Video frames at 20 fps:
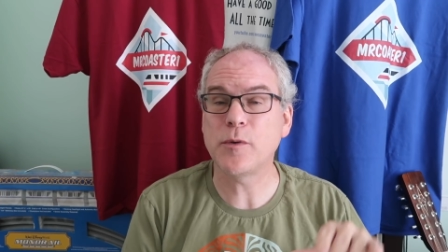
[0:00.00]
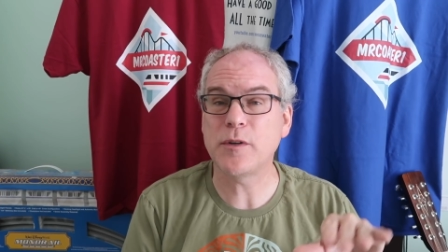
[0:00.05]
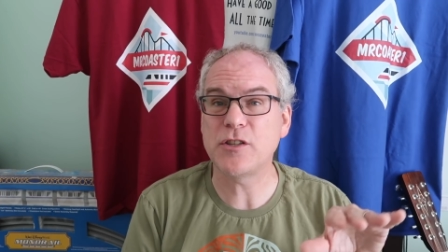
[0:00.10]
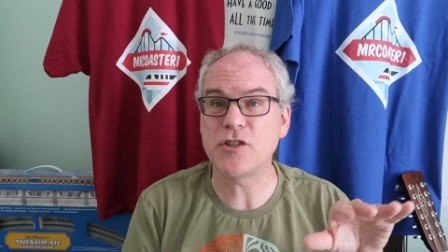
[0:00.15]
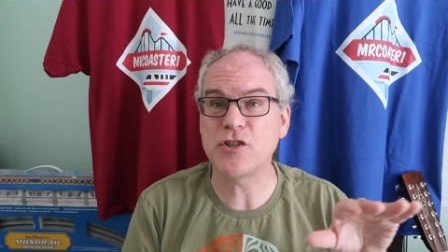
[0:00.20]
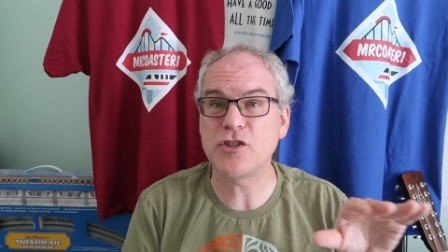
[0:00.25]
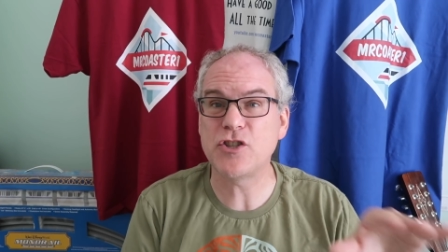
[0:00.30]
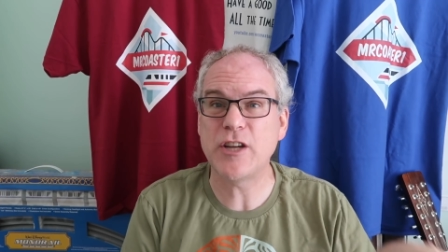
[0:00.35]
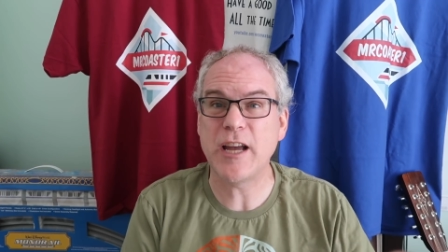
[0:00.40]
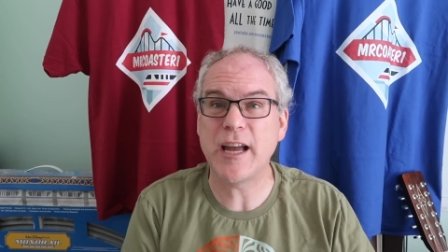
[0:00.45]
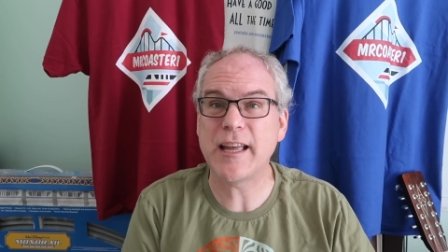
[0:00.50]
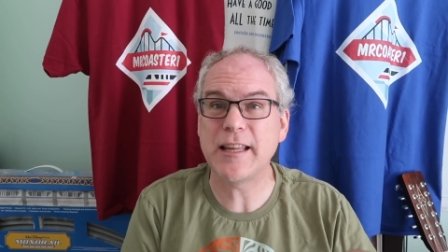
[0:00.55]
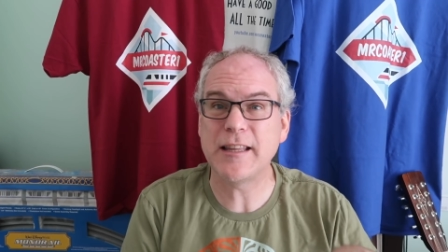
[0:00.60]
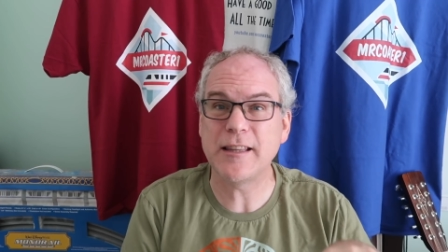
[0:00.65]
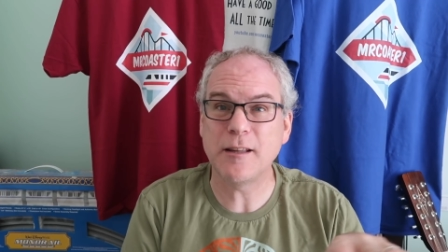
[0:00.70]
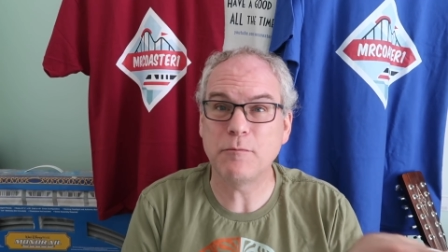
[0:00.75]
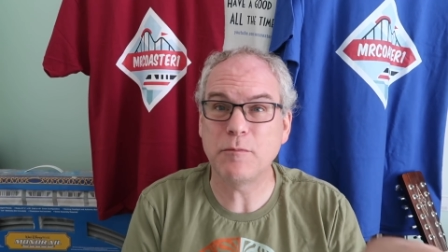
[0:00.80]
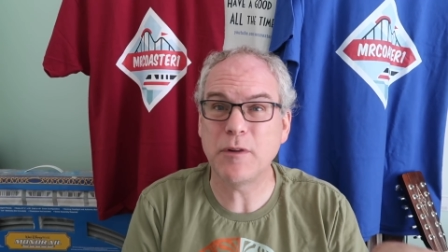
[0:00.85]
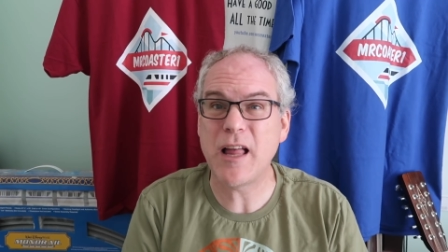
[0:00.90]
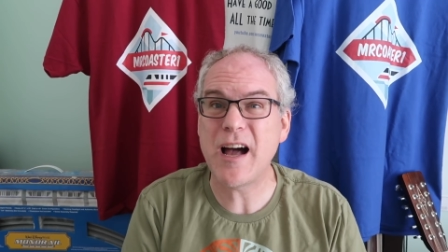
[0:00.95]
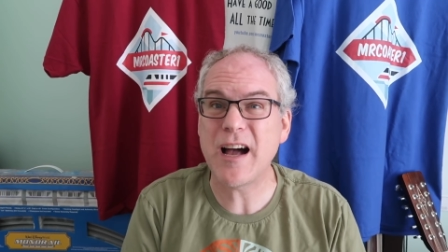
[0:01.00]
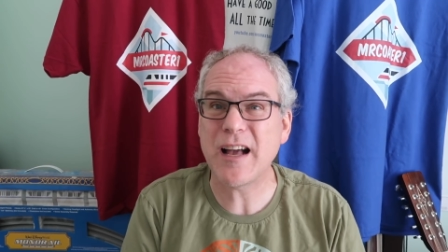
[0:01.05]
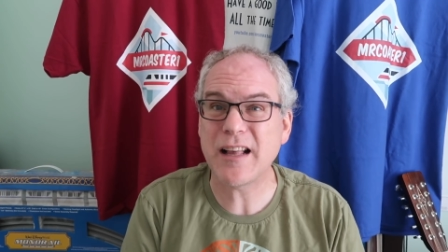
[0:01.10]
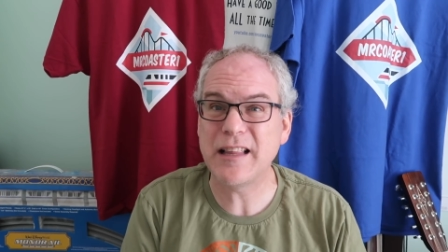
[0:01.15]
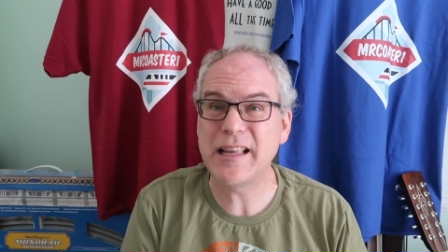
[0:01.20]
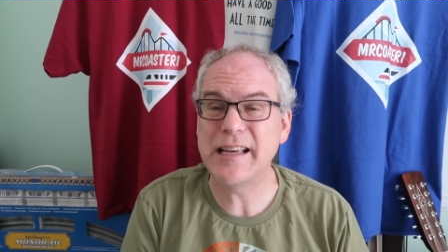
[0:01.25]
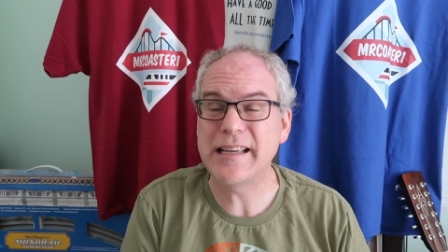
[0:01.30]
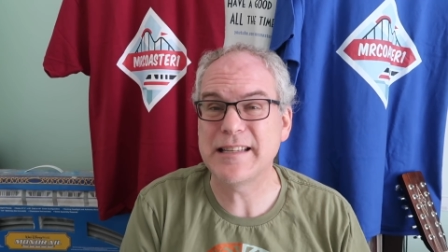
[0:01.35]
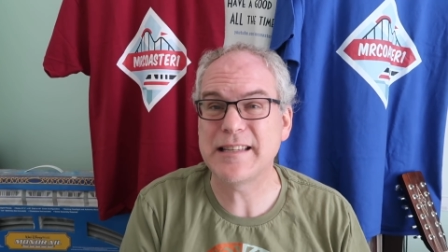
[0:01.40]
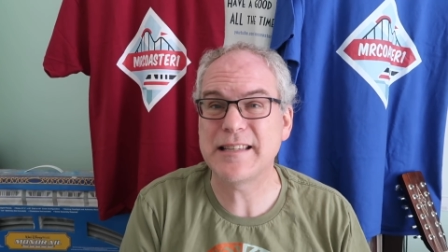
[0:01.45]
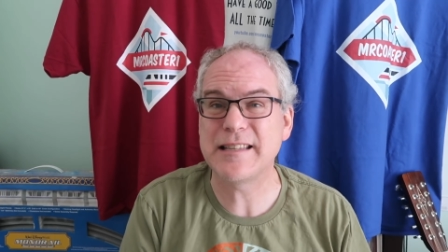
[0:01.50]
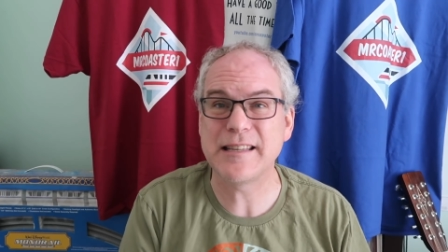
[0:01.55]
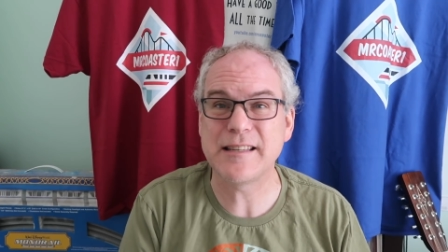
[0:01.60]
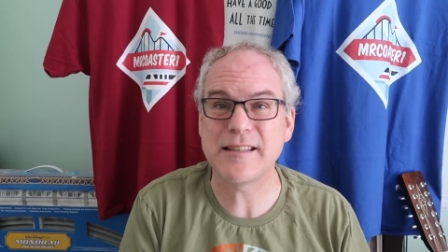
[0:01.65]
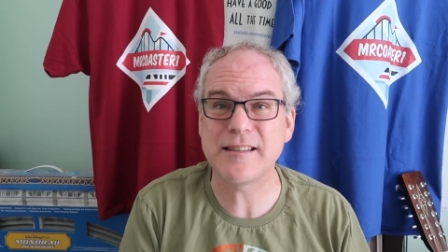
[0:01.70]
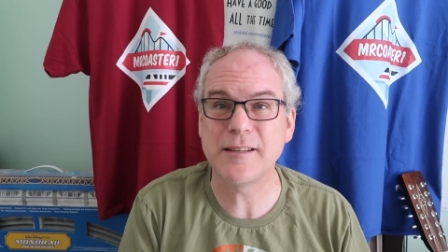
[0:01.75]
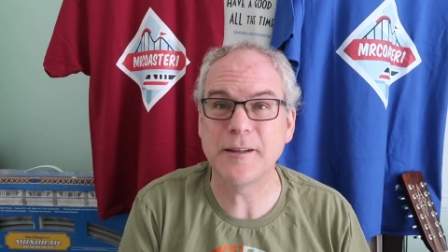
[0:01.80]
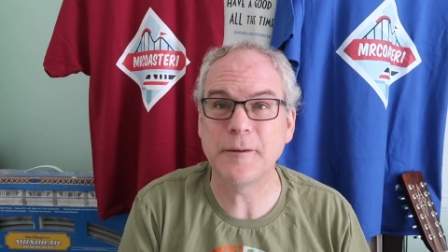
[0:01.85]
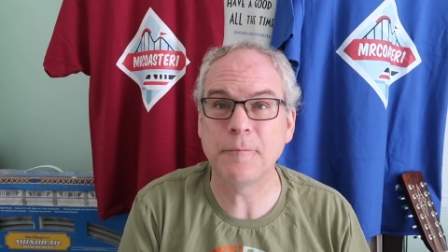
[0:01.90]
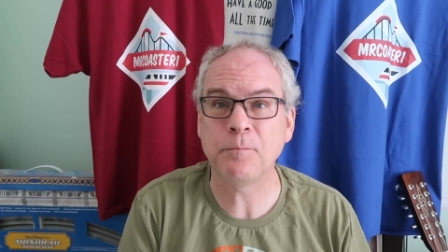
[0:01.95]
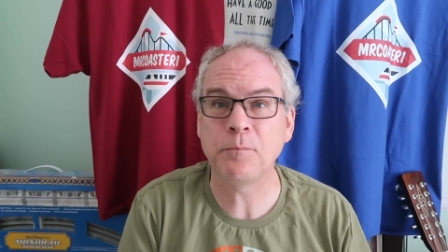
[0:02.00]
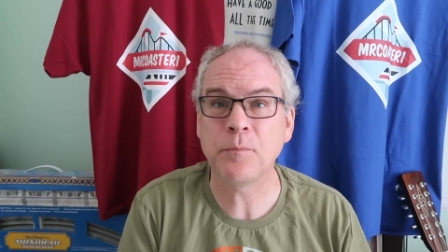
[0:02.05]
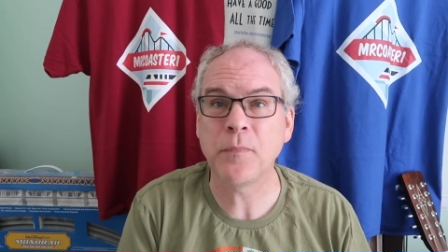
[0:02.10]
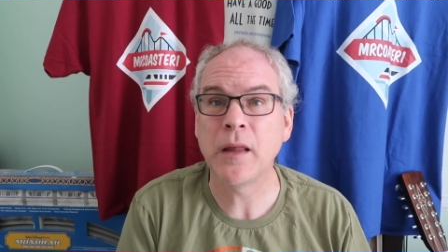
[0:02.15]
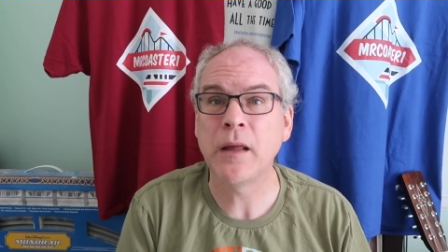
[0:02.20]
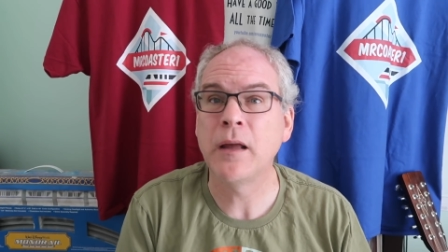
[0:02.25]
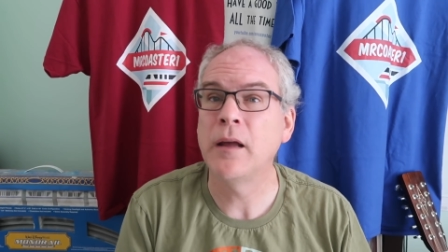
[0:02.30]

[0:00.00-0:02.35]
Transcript: which is checking the block light system